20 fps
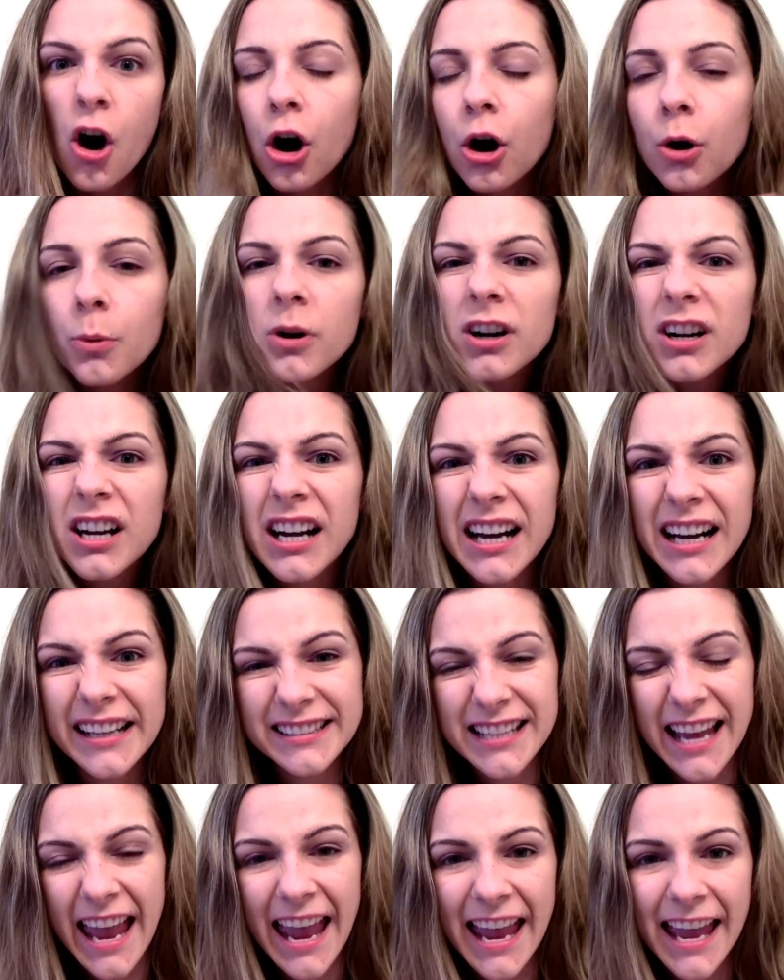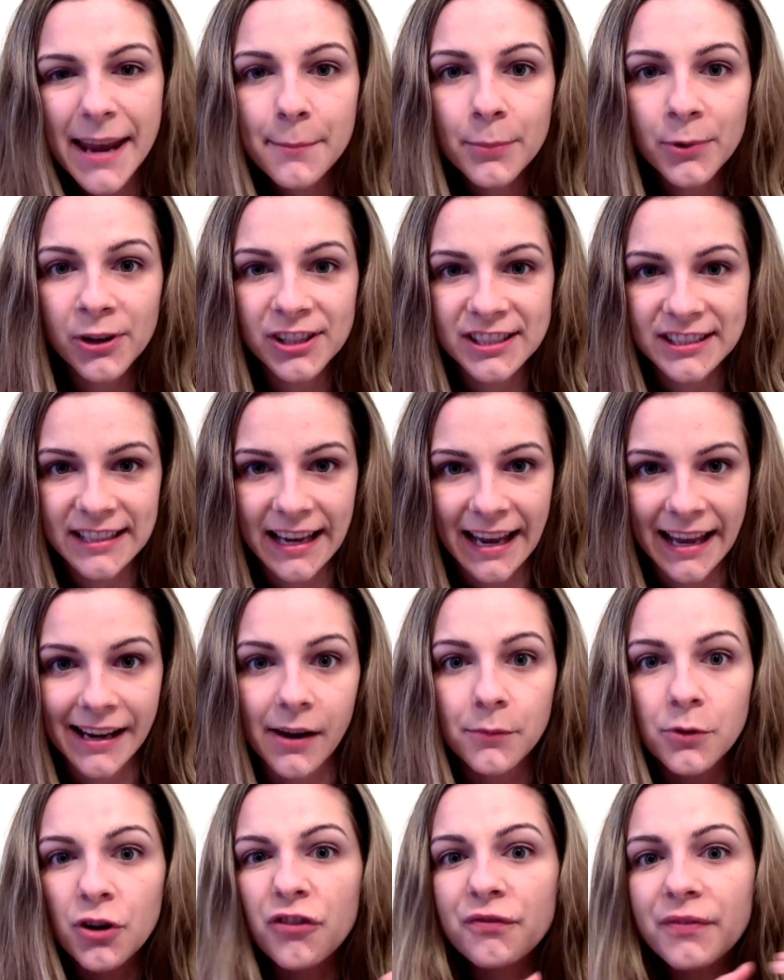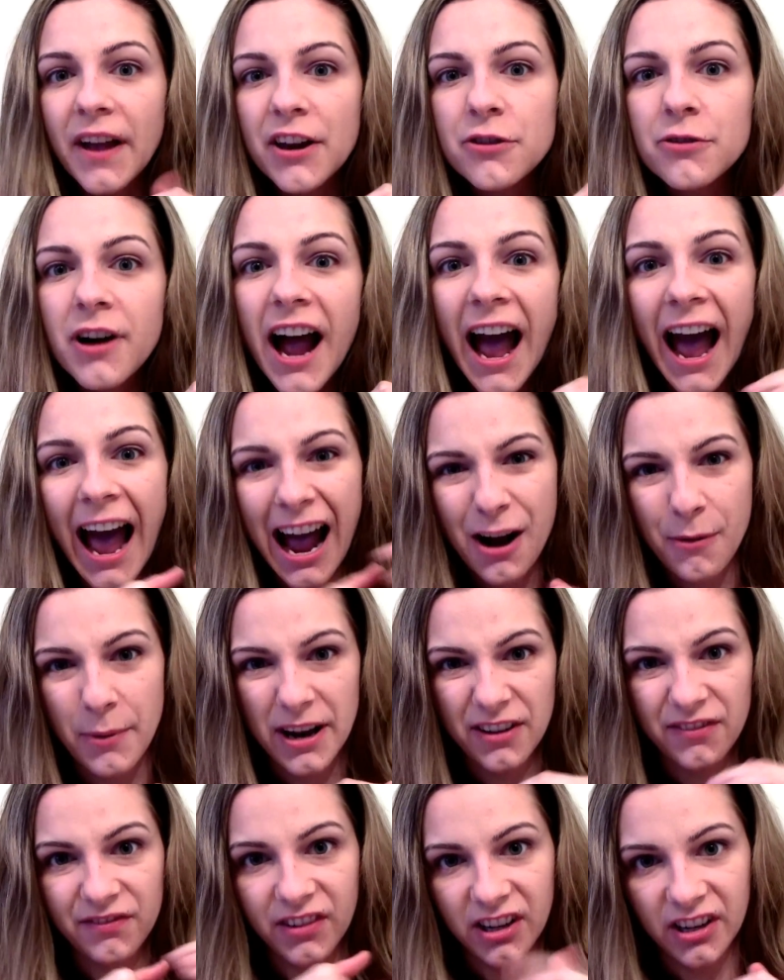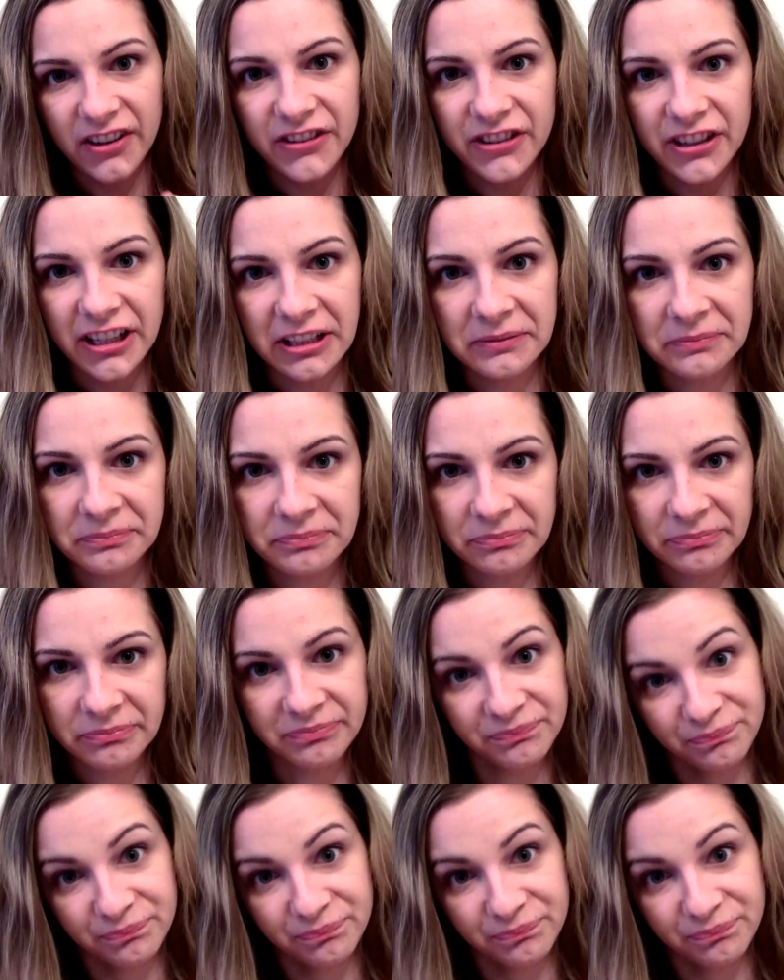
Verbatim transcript: or we'll cut 10% of your federal highway funding.